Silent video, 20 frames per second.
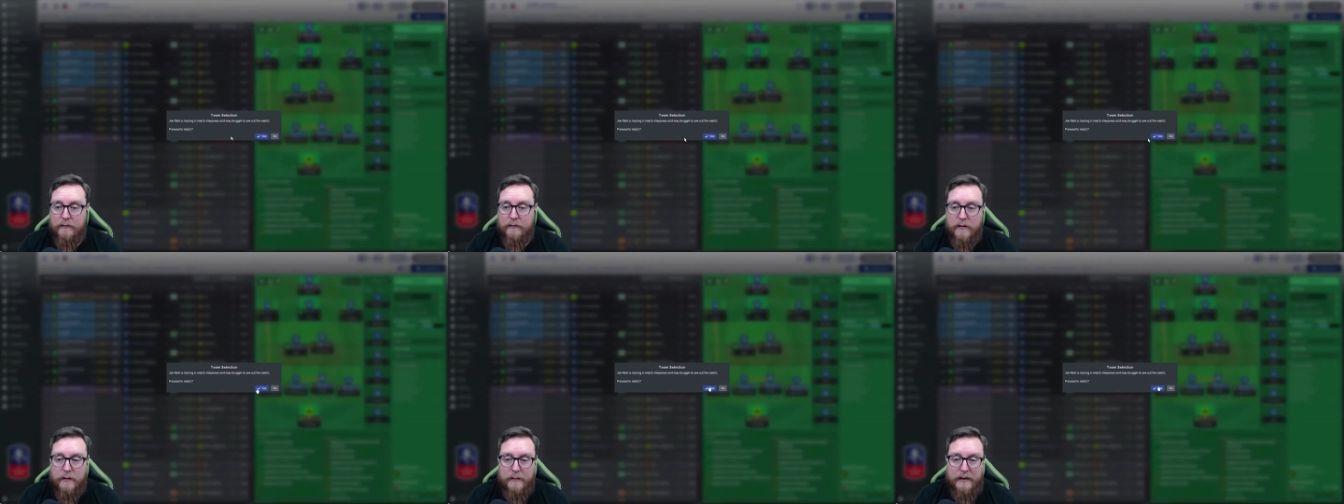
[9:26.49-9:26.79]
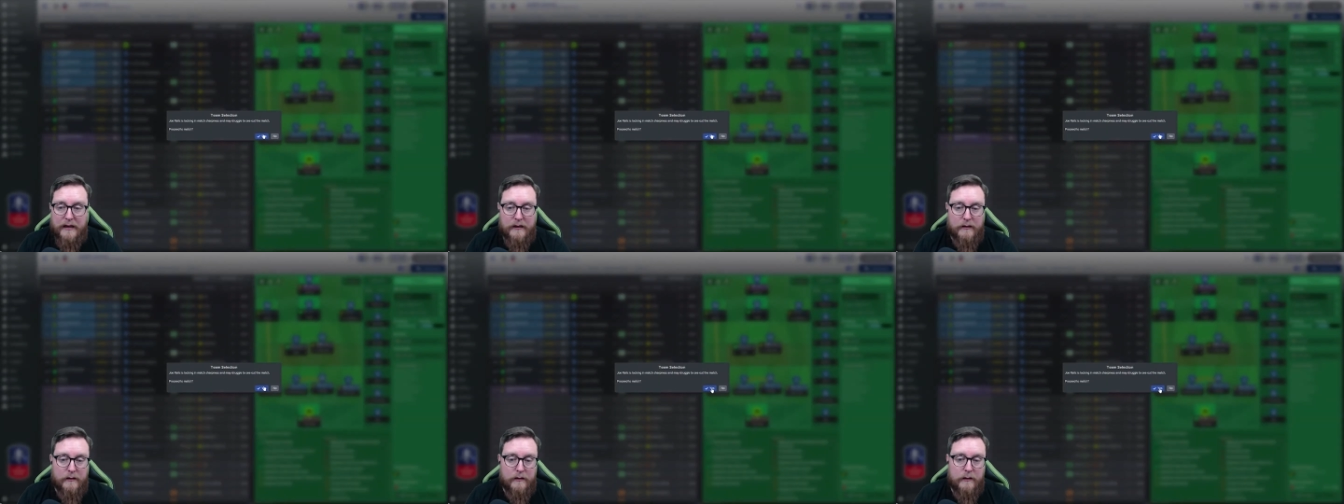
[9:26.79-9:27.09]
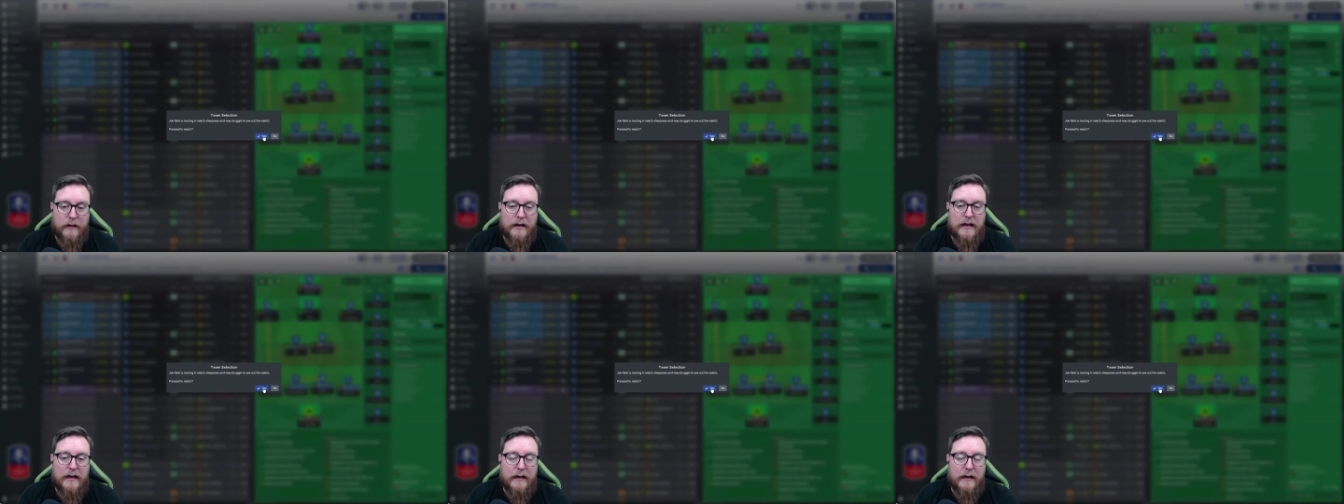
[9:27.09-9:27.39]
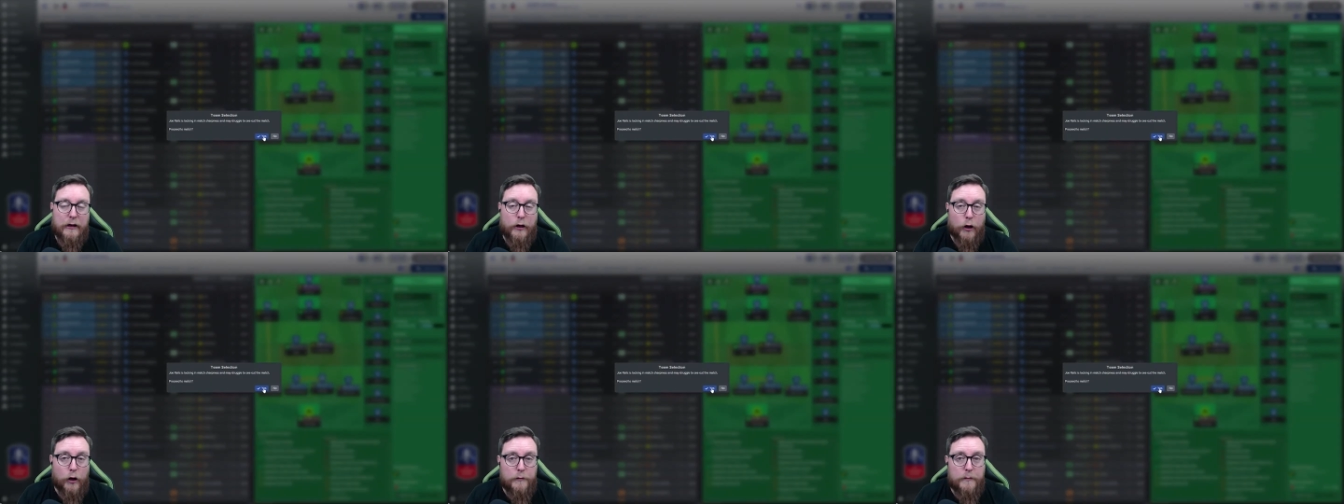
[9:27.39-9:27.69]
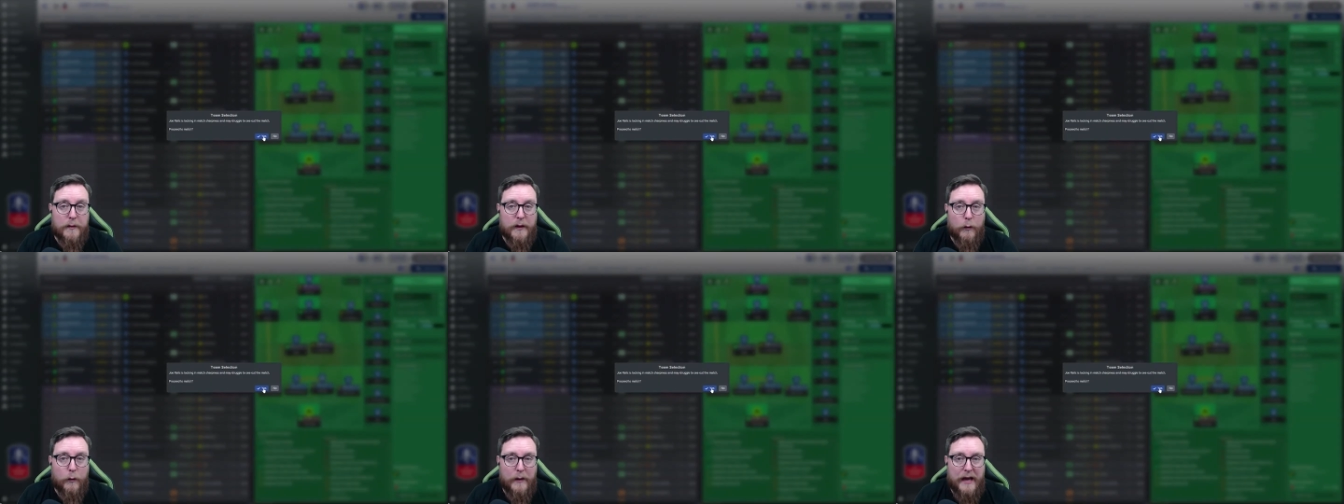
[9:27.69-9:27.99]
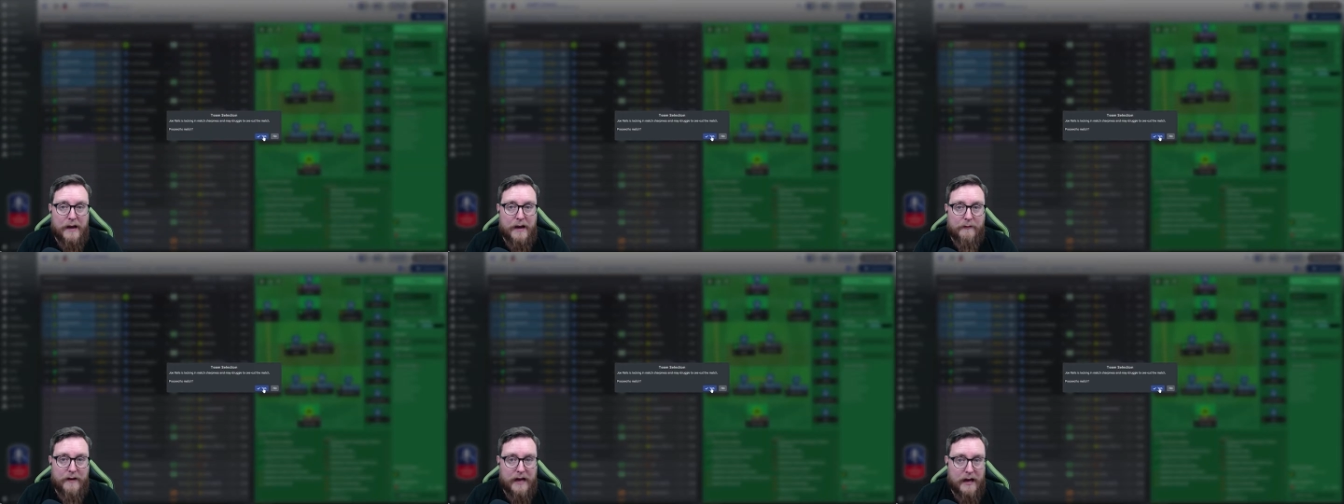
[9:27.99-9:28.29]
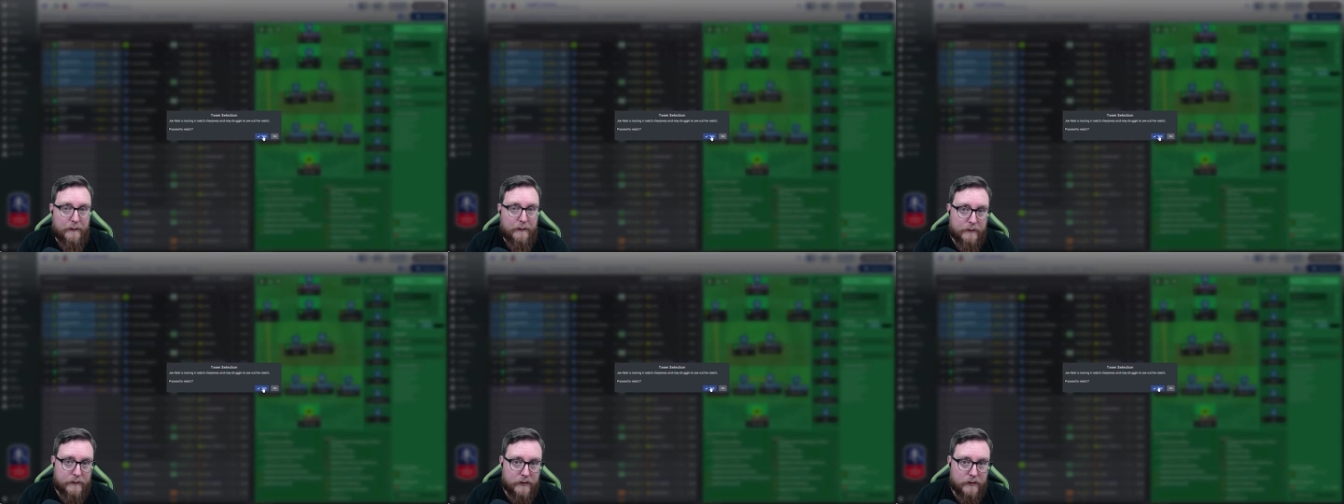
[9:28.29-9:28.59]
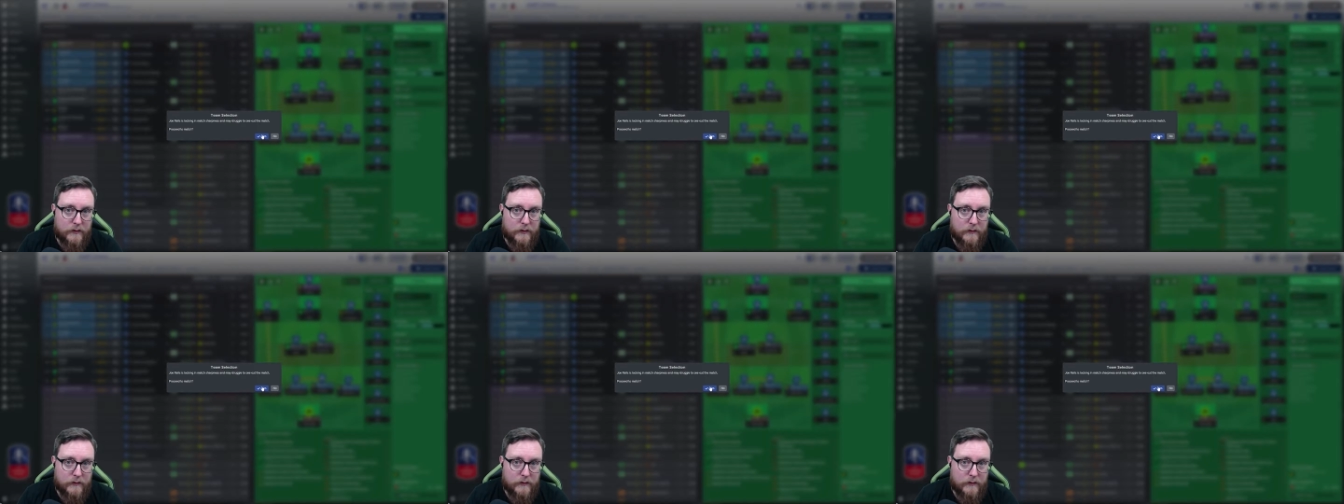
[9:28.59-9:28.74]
I mean, it could be all we have left.